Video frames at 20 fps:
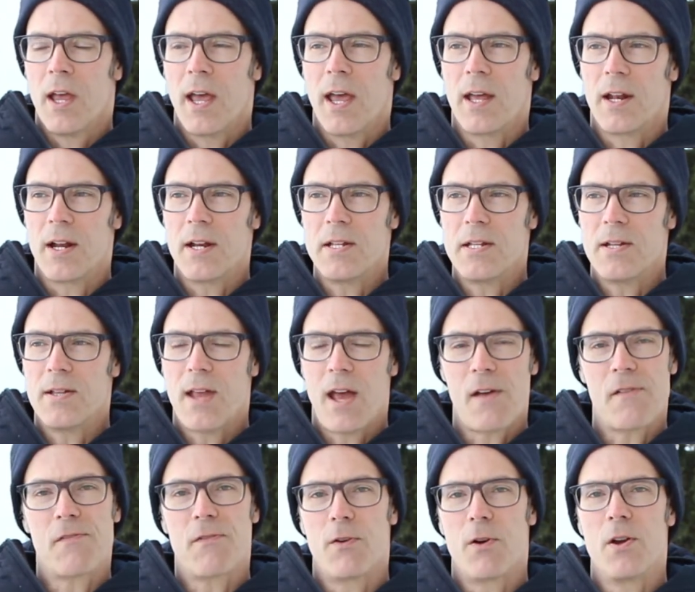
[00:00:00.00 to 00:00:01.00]
And I did
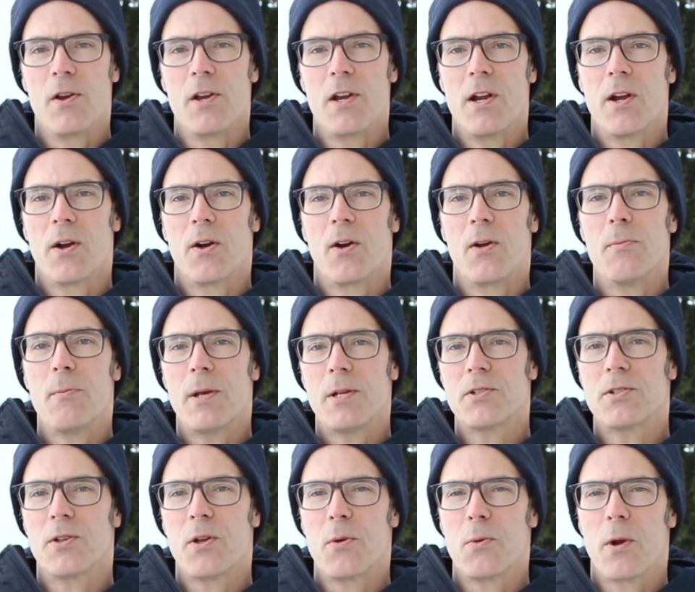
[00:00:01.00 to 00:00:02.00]
that for a year, and
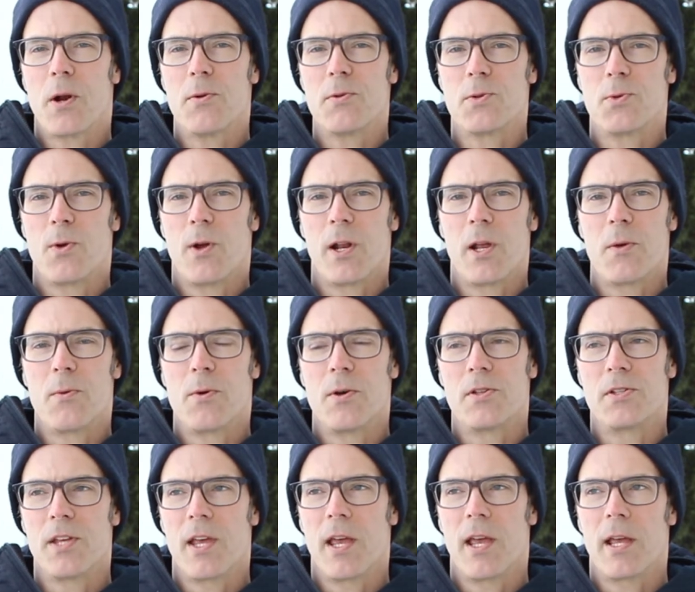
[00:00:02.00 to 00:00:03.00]
basically what I was running
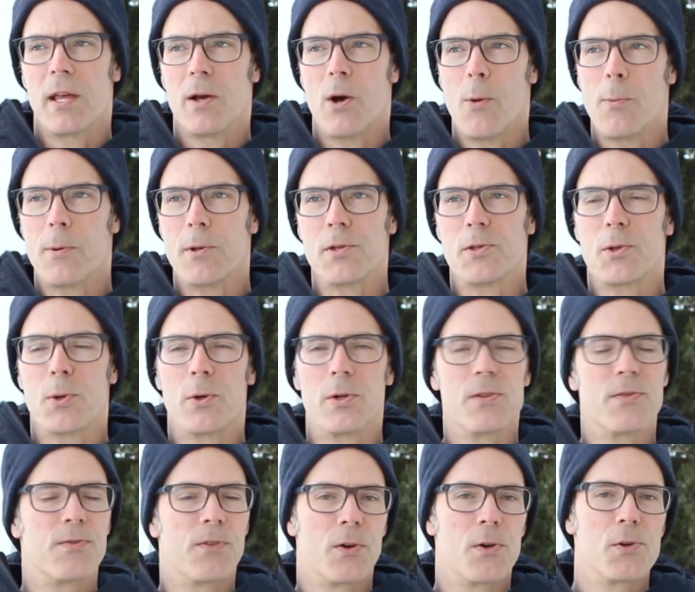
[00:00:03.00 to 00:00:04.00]
was a open
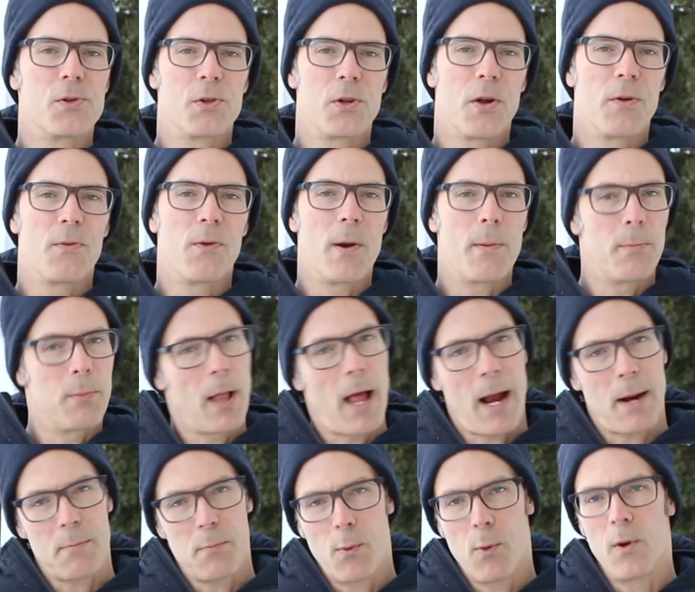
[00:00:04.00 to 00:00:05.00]
source version of what
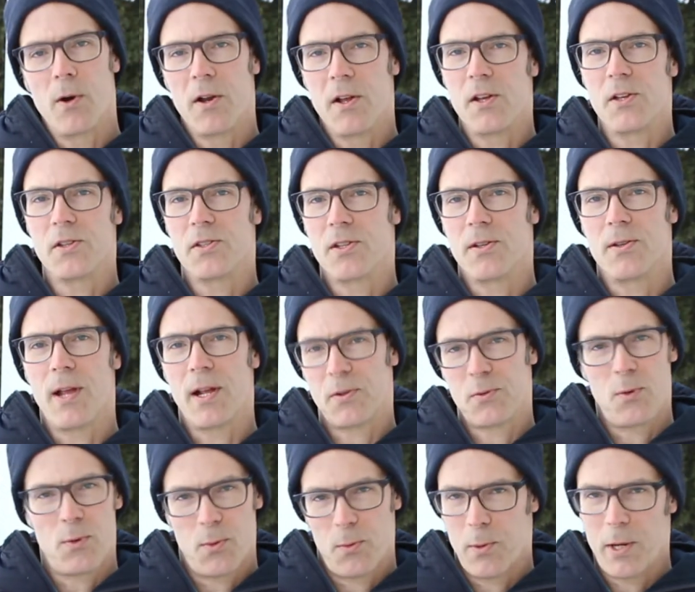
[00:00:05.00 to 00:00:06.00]
Blackboard is, and
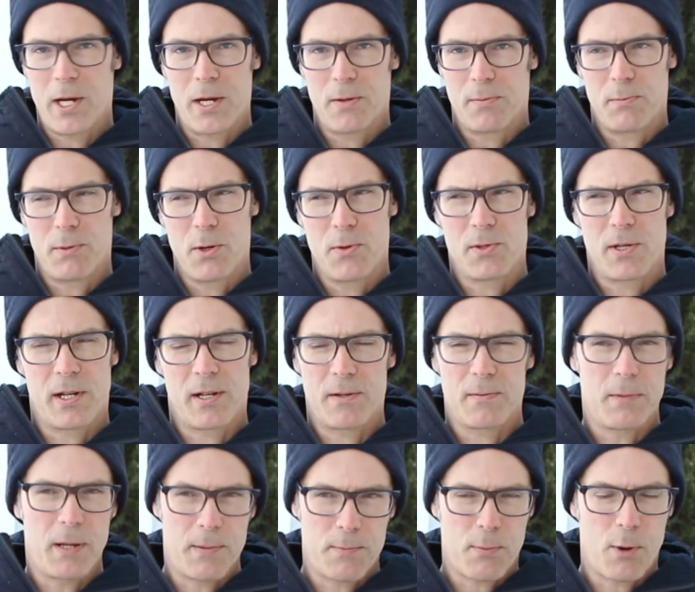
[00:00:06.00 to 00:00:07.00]
that's what we'll be
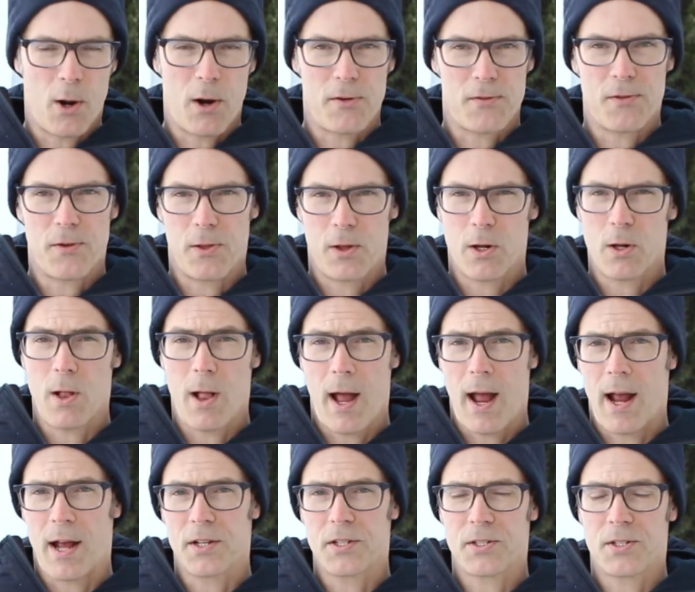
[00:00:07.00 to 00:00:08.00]
using in part for the
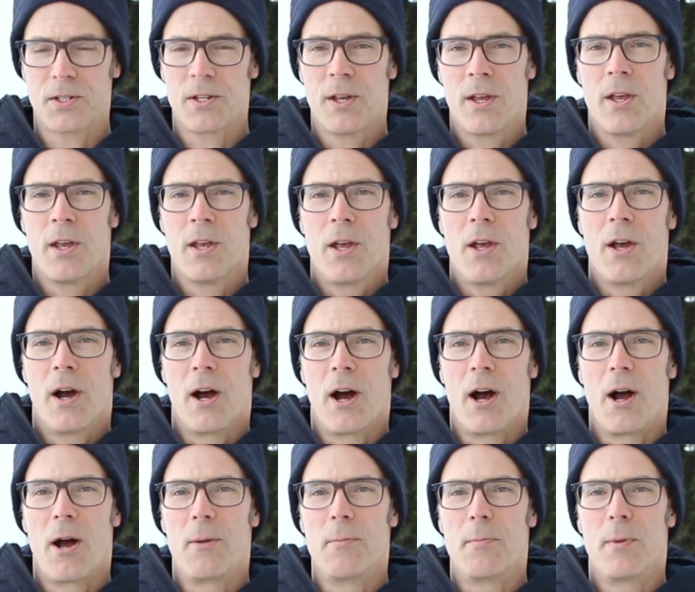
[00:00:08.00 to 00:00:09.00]
class.
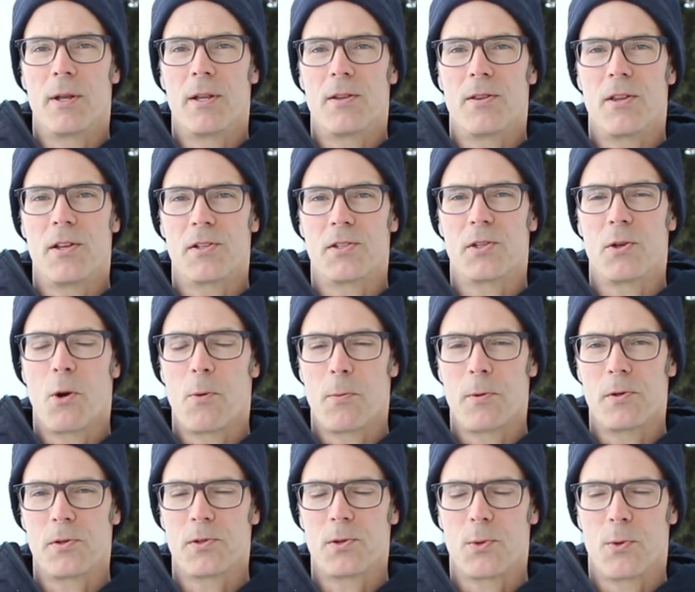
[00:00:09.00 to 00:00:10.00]
But this
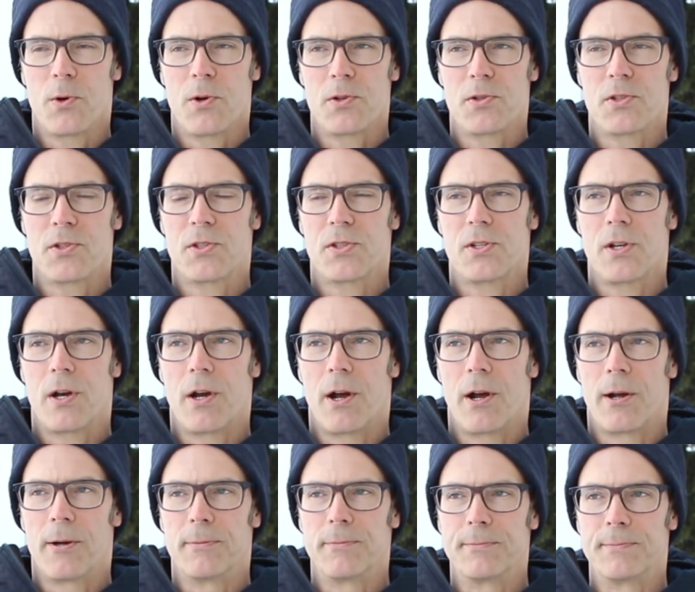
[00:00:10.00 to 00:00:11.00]
open source
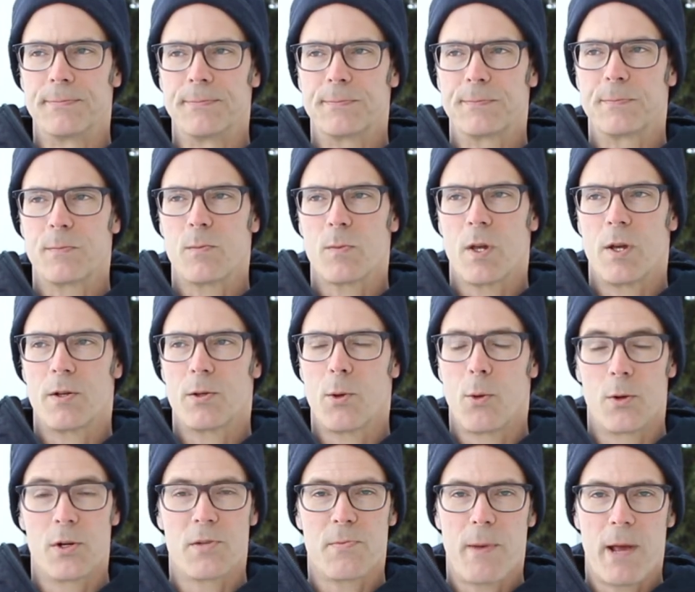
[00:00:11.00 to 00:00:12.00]

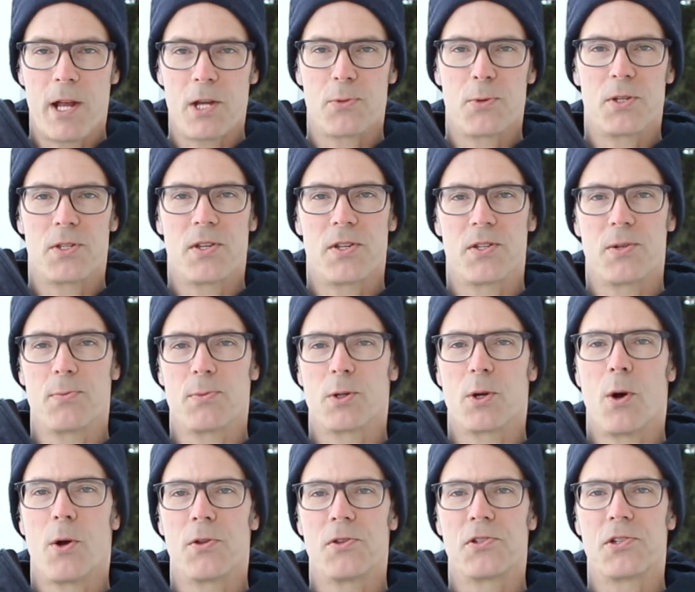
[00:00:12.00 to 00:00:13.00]
course management system is
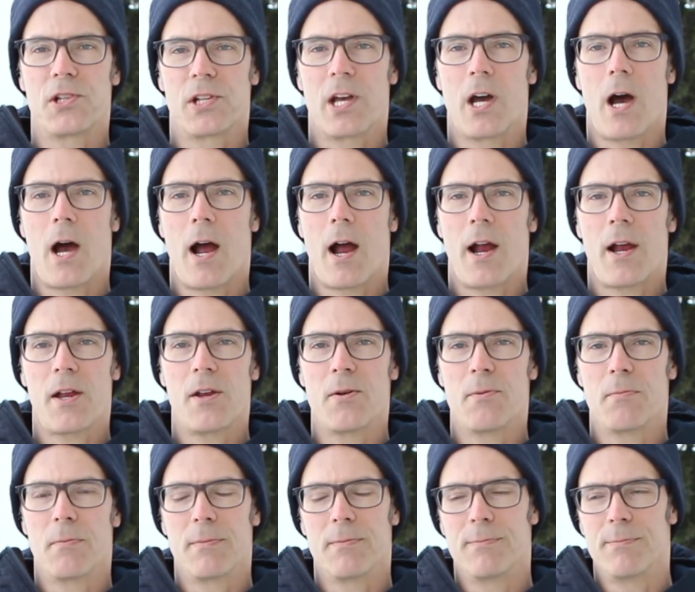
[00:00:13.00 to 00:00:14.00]
called Sakai.